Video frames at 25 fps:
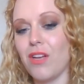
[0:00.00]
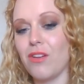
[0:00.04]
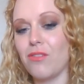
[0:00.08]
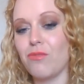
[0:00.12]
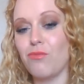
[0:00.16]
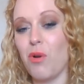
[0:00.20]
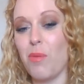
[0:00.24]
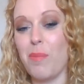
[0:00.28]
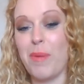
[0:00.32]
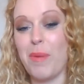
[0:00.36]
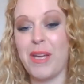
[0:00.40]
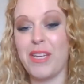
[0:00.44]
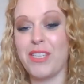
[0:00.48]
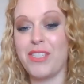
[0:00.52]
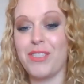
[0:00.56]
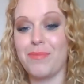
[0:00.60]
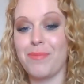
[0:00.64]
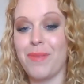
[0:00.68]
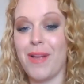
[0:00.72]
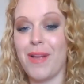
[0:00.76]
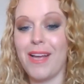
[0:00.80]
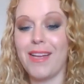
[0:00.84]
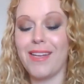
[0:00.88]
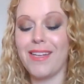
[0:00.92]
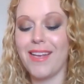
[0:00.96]
rubbish.
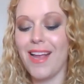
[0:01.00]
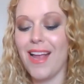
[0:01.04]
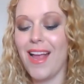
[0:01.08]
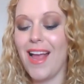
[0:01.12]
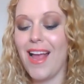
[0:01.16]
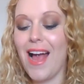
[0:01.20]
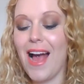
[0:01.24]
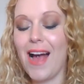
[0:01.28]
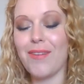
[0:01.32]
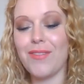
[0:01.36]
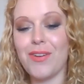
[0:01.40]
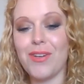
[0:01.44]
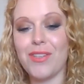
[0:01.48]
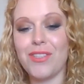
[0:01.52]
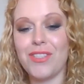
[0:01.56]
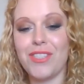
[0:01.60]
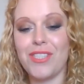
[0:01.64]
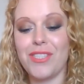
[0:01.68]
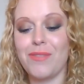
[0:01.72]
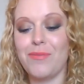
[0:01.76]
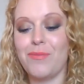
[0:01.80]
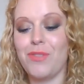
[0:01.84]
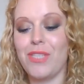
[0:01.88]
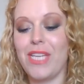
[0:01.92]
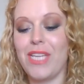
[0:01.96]
I've got
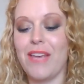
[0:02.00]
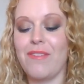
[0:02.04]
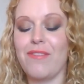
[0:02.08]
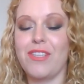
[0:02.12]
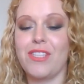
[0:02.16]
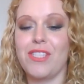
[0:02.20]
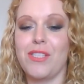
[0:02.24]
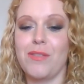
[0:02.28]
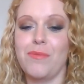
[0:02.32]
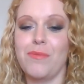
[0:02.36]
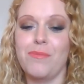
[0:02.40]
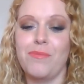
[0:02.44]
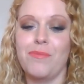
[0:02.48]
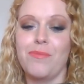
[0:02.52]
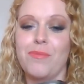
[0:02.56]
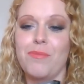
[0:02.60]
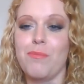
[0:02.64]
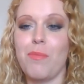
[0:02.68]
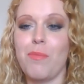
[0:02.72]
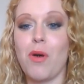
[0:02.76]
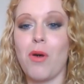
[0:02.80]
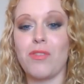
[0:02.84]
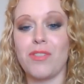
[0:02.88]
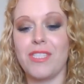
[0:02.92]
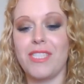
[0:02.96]
to give it some
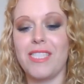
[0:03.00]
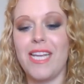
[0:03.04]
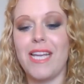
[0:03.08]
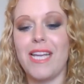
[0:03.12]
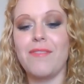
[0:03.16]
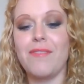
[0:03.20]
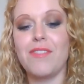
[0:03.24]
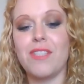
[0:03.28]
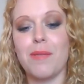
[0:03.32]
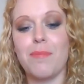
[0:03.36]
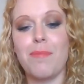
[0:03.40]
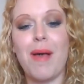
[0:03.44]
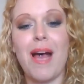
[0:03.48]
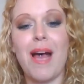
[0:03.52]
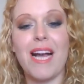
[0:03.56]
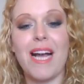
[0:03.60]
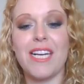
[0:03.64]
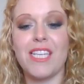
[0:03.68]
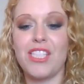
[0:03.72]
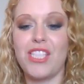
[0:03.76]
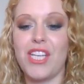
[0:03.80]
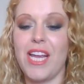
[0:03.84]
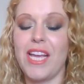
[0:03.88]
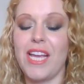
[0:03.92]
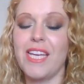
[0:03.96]
positives. The
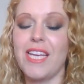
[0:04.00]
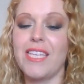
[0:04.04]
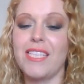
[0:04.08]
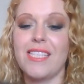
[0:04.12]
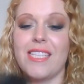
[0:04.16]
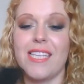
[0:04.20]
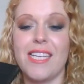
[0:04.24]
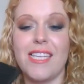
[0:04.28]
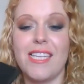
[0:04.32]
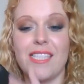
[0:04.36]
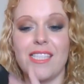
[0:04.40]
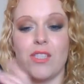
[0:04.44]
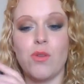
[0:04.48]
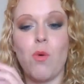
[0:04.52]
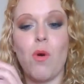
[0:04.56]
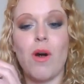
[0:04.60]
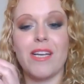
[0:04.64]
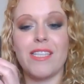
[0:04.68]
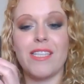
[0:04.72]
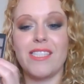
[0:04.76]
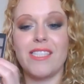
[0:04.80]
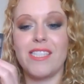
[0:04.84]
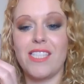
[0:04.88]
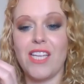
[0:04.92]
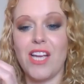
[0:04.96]
packaging is
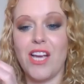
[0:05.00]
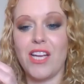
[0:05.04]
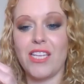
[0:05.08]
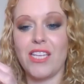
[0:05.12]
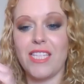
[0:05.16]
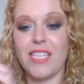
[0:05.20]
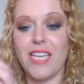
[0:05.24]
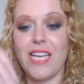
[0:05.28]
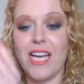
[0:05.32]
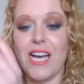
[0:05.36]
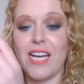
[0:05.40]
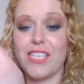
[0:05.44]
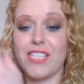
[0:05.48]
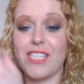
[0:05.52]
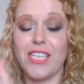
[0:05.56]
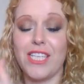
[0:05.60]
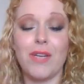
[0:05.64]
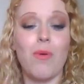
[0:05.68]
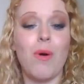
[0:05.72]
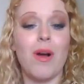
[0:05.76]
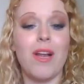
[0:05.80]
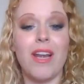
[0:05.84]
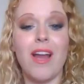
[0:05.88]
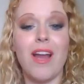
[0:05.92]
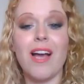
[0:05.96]
quite sturdy. I actually
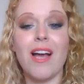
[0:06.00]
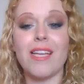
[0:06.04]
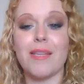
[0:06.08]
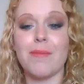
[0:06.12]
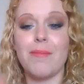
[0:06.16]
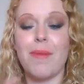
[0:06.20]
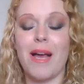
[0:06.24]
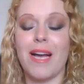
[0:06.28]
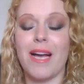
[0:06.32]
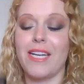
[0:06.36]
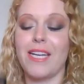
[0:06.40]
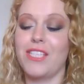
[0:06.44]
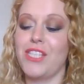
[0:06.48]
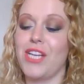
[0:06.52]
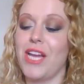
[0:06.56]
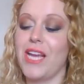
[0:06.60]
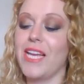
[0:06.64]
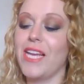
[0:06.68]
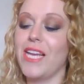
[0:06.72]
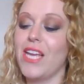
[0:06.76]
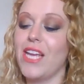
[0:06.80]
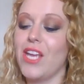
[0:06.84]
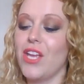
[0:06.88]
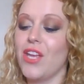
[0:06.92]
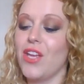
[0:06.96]
quite like the
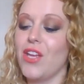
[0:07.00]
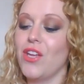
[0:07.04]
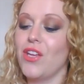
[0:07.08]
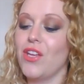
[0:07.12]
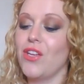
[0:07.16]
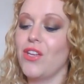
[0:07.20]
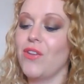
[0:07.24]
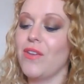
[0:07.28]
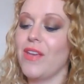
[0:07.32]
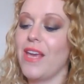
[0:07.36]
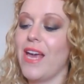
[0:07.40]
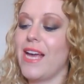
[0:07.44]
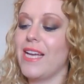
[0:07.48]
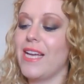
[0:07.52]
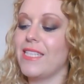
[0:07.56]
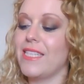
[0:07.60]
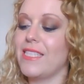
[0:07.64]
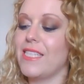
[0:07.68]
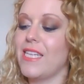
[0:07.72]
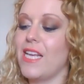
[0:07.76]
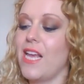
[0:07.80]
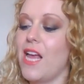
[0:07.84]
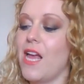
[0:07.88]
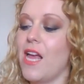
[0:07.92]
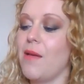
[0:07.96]
packaging. You
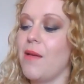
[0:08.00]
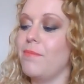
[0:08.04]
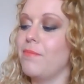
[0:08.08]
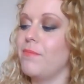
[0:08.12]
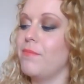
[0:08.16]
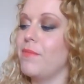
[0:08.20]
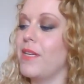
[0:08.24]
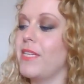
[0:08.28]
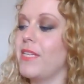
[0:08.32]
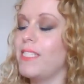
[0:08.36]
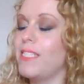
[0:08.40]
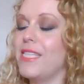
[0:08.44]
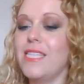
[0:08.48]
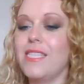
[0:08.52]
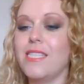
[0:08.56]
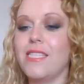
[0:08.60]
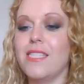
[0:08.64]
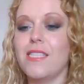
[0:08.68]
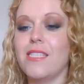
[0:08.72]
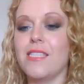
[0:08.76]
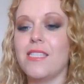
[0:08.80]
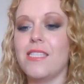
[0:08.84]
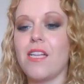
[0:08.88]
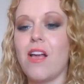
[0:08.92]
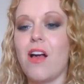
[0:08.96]
get a
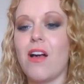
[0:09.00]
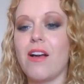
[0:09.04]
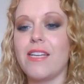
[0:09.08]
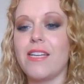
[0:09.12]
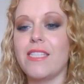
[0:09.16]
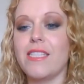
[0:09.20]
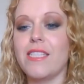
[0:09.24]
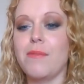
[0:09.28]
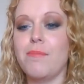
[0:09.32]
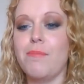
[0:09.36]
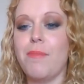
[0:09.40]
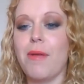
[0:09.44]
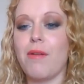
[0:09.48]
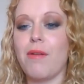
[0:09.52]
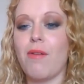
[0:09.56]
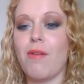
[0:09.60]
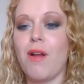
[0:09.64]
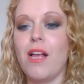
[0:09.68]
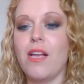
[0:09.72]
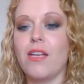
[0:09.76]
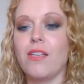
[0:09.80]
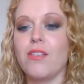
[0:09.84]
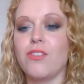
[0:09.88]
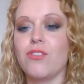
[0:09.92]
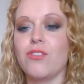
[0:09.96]
decent sized
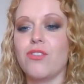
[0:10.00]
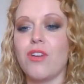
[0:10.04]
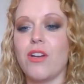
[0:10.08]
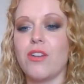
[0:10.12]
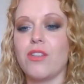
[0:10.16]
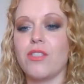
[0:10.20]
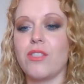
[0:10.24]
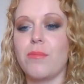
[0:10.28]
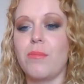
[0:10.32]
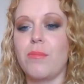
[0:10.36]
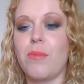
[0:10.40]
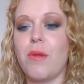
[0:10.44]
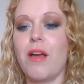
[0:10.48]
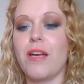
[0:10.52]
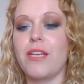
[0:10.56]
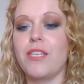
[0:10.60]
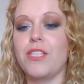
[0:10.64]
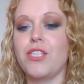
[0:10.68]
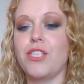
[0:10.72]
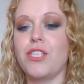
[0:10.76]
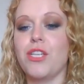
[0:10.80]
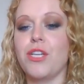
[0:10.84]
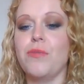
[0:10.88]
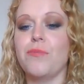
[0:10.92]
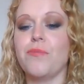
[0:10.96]
mirror. Try not to
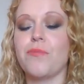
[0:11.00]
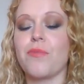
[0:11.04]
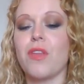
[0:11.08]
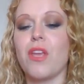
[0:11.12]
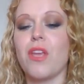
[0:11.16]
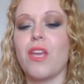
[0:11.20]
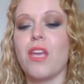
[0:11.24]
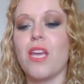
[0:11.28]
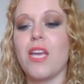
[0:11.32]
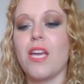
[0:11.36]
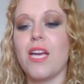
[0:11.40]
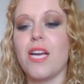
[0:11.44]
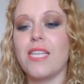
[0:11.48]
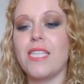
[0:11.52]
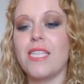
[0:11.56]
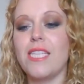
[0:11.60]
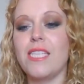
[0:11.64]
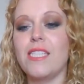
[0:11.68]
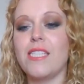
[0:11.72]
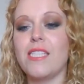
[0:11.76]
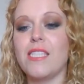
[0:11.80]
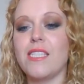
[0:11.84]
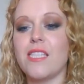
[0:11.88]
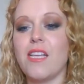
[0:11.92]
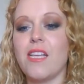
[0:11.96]
blind you. A
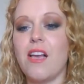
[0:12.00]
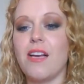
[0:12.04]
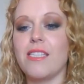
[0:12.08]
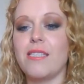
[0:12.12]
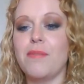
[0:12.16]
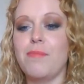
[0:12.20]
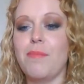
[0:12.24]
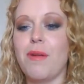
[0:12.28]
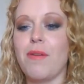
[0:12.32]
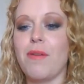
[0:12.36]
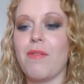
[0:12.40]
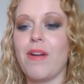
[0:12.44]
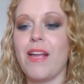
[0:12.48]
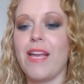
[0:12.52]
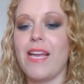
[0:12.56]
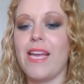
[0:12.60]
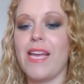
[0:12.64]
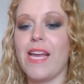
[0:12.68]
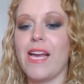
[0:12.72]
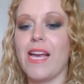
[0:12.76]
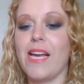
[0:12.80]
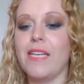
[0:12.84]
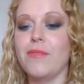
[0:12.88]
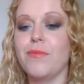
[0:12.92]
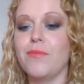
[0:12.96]
decent sized mirror
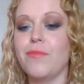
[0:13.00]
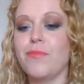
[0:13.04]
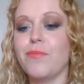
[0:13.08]
here.